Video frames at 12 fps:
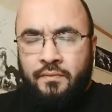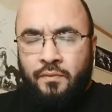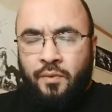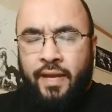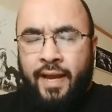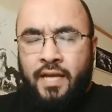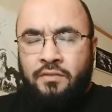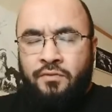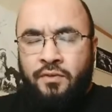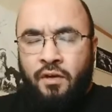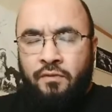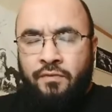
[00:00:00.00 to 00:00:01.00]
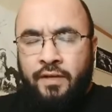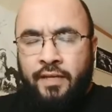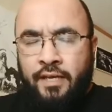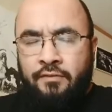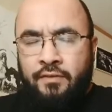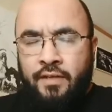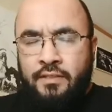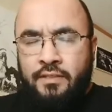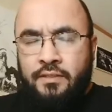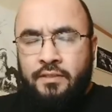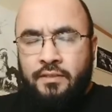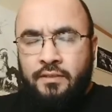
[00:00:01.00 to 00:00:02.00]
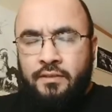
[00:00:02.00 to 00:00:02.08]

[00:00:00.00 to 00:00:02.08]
we ask for your forgiveness